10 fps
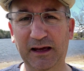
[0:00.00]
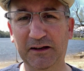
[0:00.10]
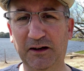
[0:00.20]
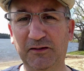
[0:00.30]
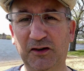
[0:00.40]

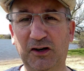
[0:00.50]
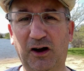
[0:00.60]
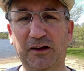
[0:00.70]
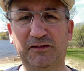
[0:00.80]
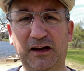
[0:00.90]
it doesn't
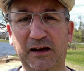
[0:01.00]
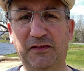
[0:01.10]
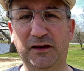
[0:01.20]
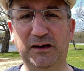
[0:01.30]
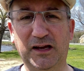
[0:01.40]
cost
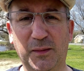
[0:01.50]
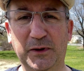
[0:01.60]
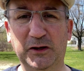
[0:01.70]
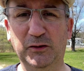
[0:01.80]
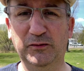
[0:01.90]
anything to come
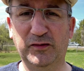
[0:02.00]
and use